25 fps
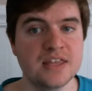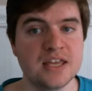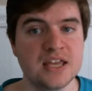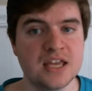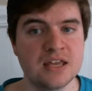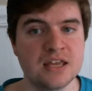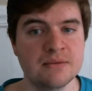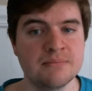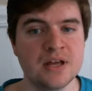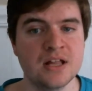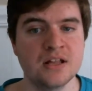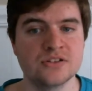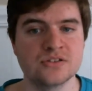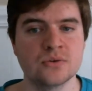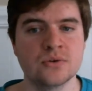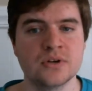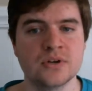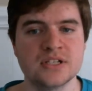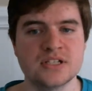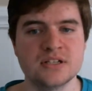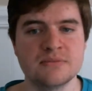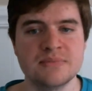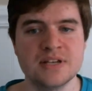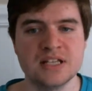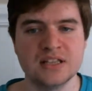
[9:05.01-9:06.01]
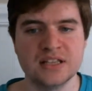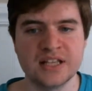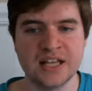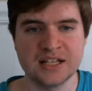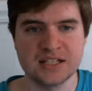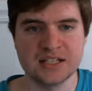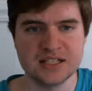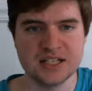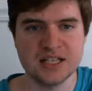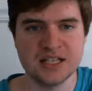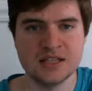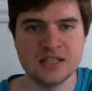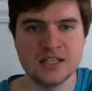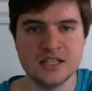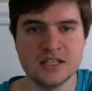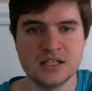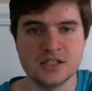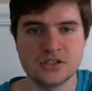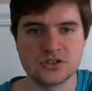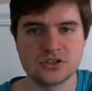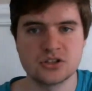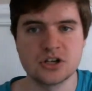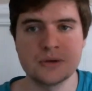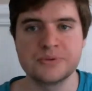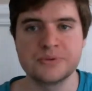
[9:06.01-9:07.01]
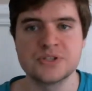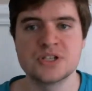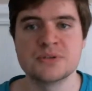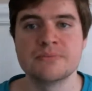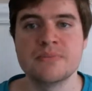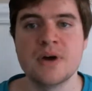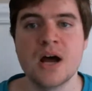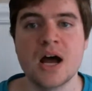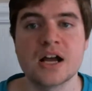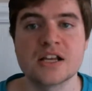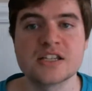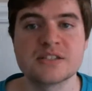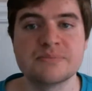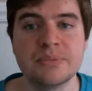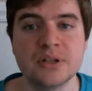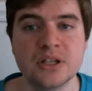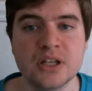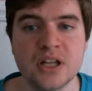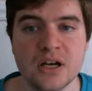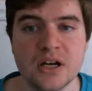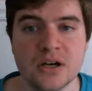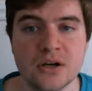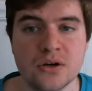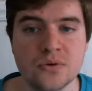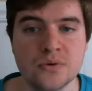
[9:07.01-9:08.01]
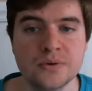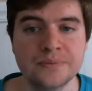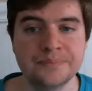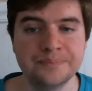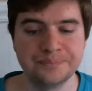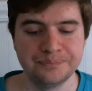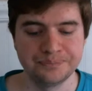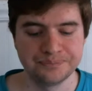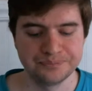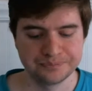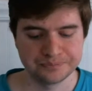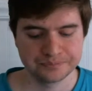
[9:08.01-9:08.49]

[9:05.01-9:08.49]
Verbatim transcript: The email is going to be linked in the description box below.